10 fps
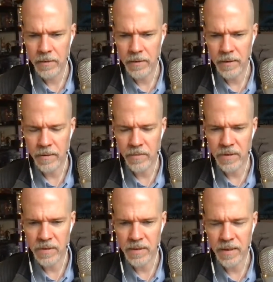
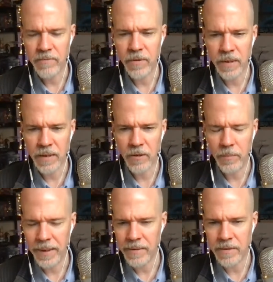since the iPhone had no
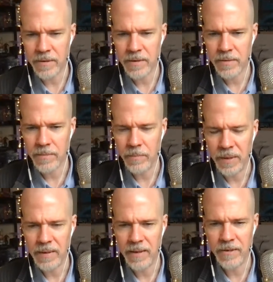buttons,
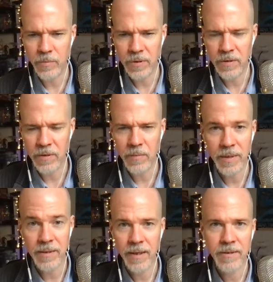but kids were still going to be
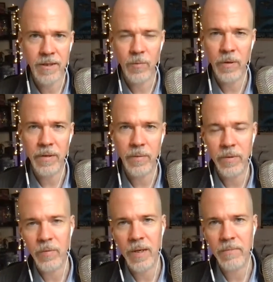texting while they were
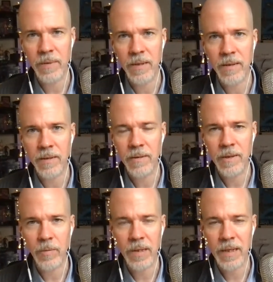driving, they
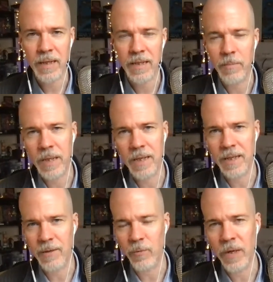were going to end up getting
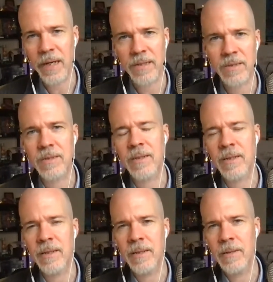in wrecks.
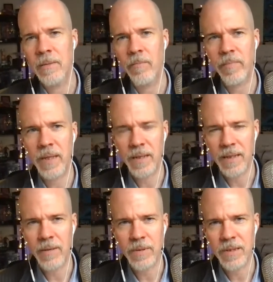And
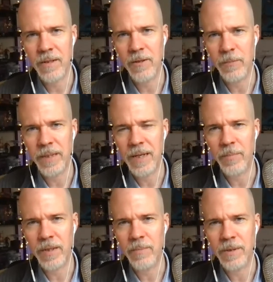that was going to open
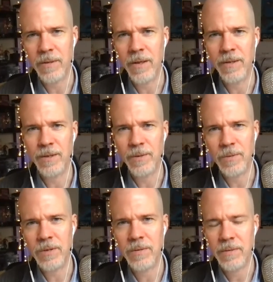Apple up to
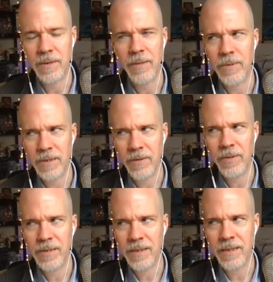lawsuits. And that was
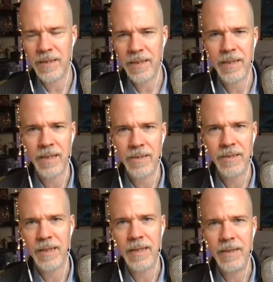seriously a thing that he
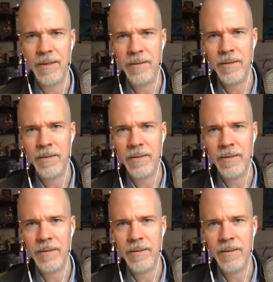said.